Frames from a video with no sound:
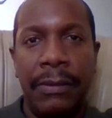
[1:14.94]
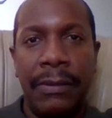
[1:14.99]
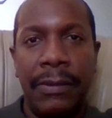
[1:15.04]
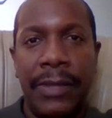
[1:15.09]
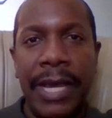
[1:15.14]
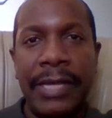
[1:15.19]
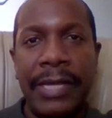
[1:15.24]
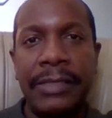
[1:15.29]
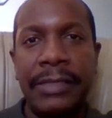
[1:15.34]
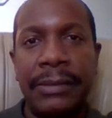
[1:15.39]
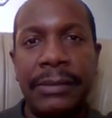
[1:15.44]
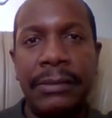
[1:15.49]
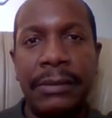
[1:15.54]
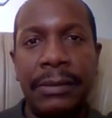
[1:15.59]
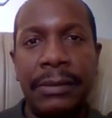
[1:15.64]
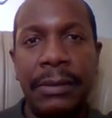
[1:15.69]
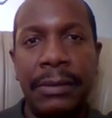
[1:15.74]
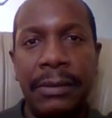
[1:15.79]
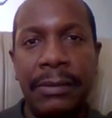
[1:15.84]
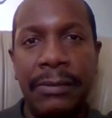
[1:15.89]

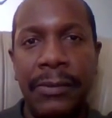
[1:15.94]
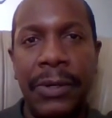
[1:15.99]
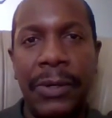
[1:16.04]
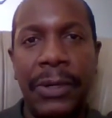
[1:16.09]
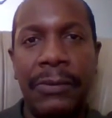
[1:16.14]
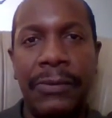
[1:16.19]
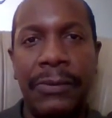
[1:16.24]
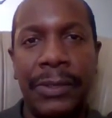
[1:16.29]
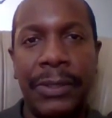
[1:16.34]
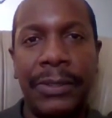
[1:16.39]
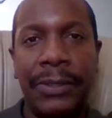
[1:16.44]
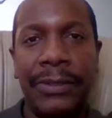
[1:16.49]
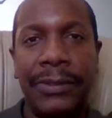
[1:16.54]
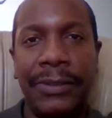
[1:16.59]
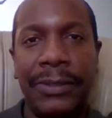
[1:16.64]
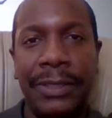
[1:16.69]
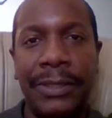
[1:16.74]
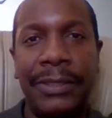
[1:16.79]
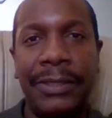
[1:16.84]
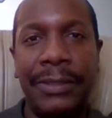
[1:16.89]
that's what we're
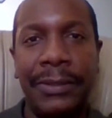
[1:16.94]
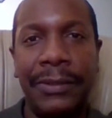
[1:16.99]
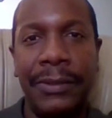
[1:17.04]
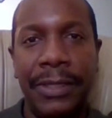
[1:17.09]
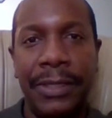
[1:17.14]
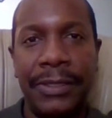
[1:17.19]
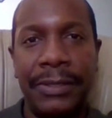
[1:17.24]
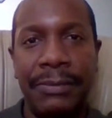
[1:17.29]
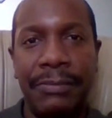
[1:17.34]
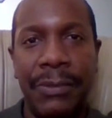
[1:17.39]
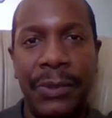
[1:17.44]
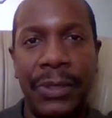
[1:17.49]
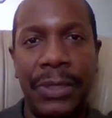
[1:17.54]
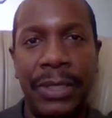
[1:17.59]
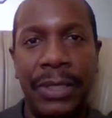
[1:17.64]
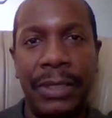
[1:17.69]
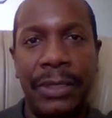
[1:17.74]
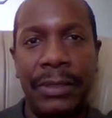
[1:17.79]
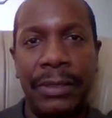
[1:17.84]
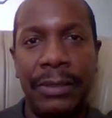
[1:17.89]
going to do this
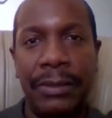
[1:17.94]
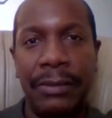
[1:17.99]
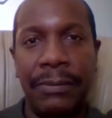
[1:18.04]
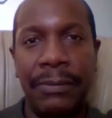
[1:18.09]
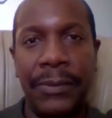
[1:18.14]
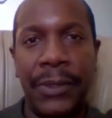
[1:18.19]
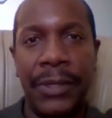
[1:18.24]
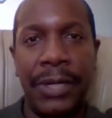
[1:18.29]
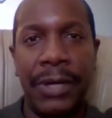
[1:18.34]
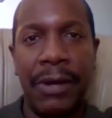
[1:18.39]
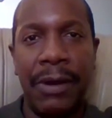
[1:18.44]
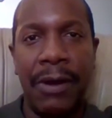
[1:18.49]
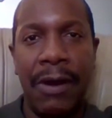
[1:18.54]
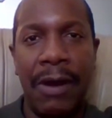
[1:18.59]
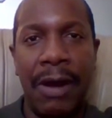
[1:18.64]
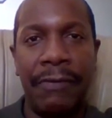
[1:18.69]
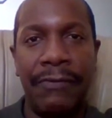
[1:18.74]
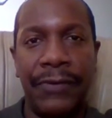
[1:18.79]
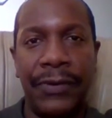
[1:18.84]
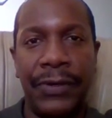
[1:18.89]
morning. I'm going to
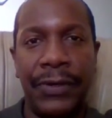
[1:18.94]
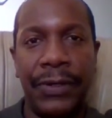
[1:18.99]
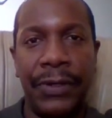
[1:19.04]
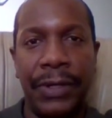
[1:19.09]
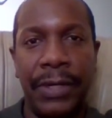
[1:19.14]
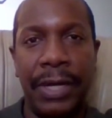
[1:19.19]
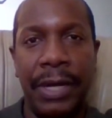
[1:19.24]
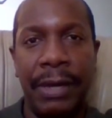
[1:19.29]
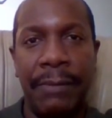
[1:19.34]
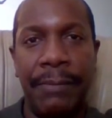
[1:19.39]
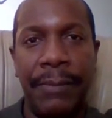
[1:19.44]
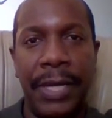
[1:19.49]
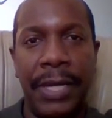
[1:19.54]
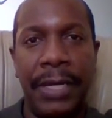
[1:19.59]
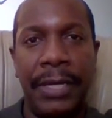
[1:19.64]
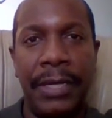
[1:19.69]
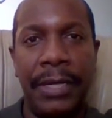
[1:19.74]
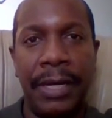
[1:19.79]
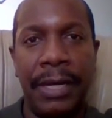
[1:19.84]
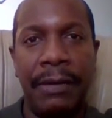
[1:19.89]
offer a
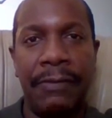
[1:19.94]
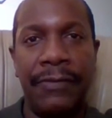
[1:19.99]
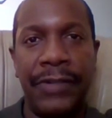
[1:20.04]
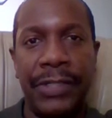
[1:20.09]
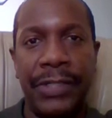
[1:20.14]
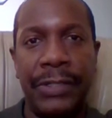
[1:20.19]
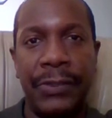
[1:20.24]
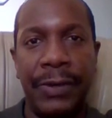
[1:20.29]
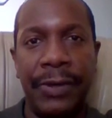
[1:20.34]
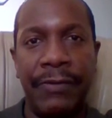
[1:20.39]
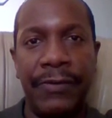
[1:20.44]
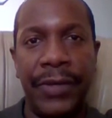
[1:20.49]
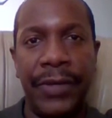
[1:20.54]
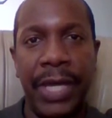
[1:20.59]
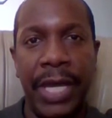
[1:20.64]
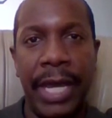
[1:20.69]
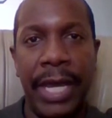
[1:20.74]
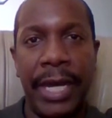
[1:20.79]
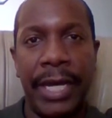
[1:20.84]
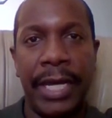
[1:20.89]
bit of a swift
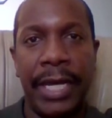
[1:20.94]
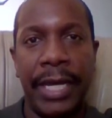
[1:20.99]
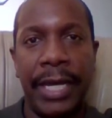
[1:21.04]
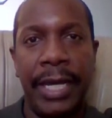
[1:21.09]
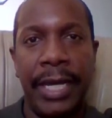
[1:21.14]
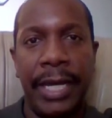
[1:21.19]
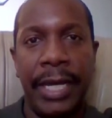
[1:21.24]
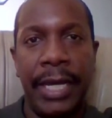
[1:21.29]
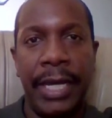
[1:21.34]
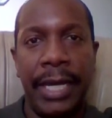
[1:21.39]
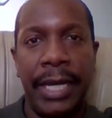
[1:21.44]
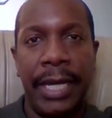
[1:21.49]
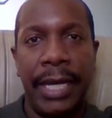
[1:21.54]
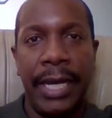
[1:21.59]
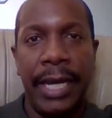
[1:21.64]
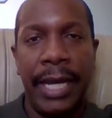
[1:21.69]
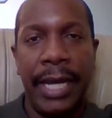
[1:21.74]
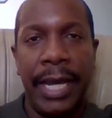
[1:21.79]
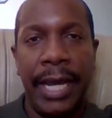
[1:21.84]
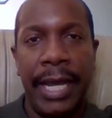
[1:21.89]
kick,
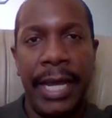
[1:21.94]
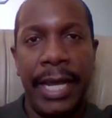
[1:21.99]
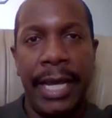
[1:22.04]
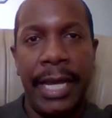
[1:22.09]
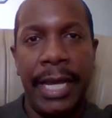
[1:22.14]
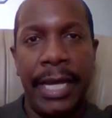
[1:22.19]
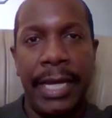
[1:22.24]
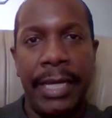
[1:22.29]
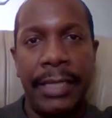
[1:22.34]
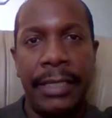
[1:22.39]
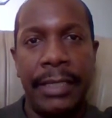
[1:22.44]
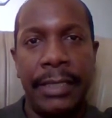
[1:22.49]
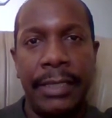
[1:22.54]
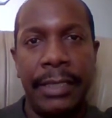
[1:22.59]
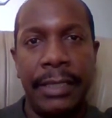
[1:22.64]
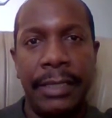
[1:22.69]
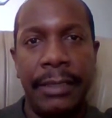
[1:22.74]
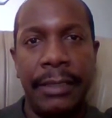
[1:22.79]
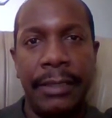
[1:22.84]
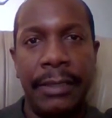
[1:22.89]
and
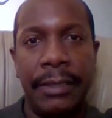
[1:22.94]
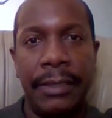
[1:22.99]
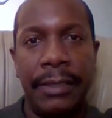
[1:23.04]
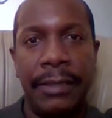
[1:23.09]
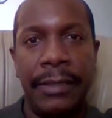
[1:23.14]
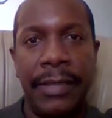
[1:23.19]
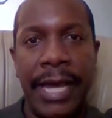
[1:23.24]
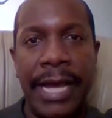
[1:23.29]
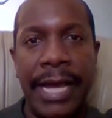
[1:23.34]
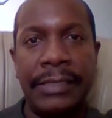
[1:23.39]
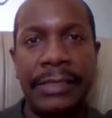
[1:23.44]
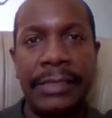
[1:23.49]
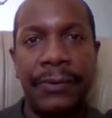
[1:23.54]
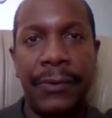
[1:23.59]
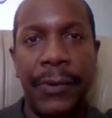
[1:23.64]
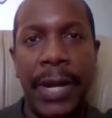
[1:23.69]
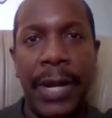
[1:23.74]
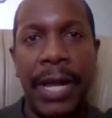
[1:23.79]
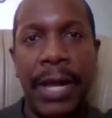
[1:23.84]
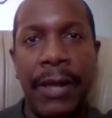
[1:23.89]
that's
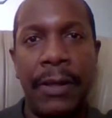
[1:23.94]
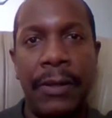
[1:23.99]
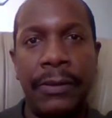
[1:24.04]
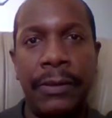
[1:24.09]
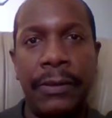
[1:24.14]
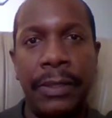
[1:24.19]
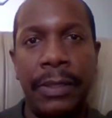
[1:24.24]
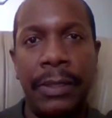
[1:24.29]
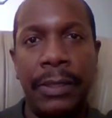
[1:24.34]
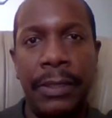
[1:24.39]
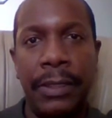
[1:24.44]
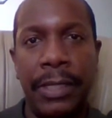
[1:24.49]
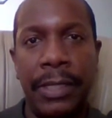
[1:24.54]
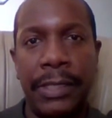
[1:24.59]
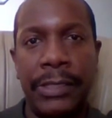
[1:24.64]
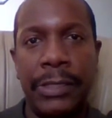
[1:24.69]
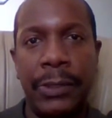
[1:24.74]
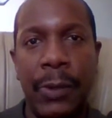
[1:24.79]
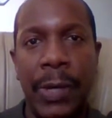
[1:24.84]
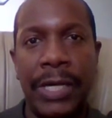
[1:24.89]
around
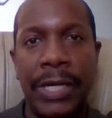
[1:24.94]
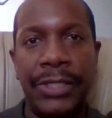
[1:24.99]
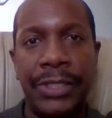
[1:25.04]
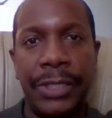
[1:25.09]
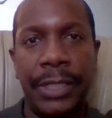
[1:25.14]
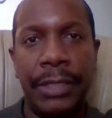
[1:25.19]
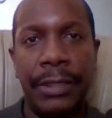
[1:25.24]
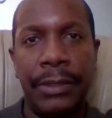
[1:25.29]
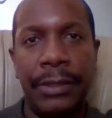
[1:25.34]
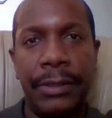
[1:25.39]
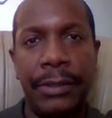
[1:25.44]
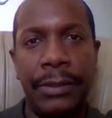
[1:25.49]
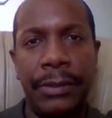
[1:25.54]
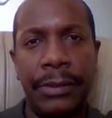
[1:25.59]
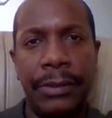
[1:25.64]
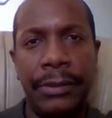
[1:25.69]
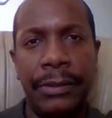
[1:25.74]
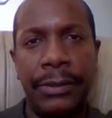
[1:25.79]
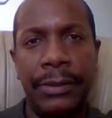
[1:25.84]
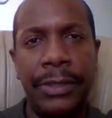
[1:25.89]
this question:
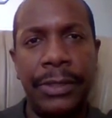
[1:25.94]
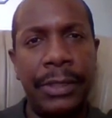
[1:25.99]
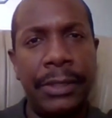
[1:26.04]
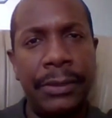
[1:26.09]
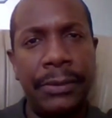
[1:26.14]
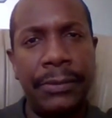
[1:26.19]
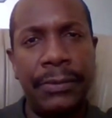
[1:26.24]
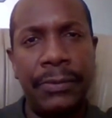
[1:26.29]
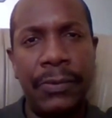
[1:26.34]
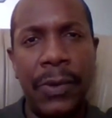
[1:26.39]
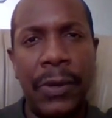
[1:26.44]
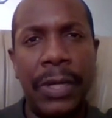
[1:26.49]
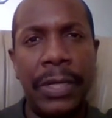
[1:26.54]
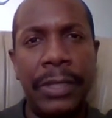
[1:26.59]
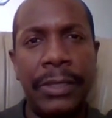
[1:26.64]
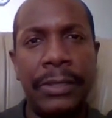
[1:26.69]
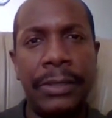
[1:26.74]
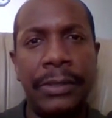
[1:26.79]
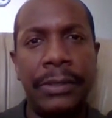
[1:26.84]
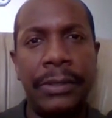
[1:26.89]
do you
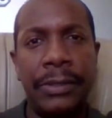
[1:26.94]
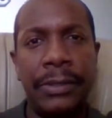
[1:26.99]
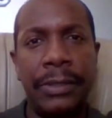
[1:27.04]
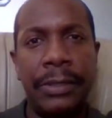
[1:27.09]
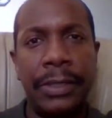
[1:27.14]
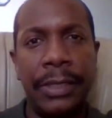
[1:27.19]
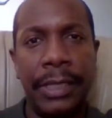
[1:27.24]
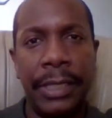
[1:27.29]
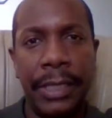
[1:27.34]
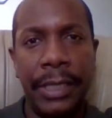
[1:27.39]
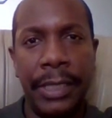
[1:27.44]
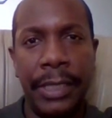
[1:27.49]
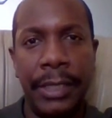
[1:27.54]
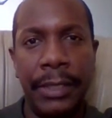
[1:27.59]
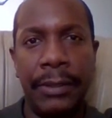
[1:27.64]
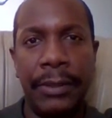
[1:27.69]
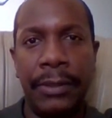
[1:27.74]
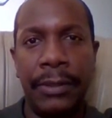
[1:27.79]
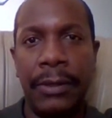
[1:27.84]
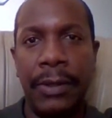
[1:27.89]
want to
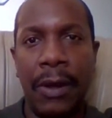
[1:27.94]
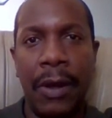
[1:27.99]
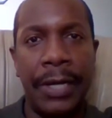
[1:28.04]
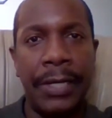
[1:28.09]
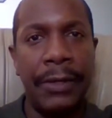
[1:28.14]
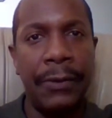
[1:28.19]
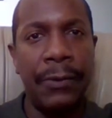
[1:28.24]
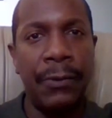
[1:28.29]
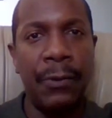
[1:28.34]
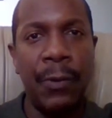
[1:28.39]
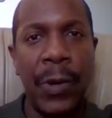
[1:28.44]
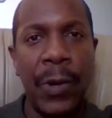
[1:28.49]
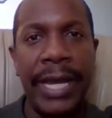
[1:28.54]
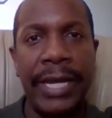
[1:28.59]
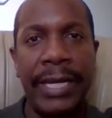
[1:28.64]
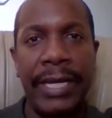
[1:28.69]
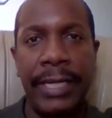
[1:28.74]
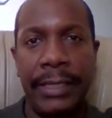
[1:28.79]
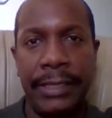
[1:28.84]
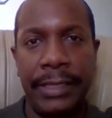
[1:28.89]
heal? Are you
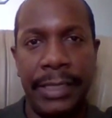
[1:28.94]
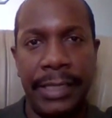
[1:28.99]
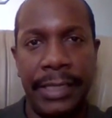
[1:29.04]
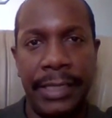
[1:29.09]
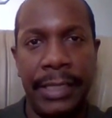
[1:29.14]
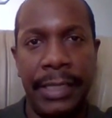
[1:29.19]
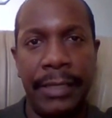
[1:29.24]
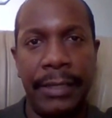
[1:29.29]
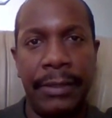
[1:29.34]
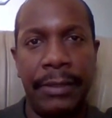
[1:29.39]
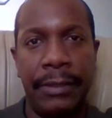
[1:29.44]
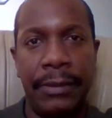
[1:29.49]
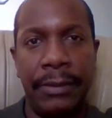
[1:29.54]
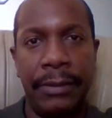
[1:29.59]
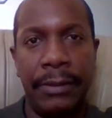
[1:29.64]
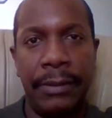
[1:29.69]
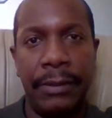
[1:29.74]
ready to heal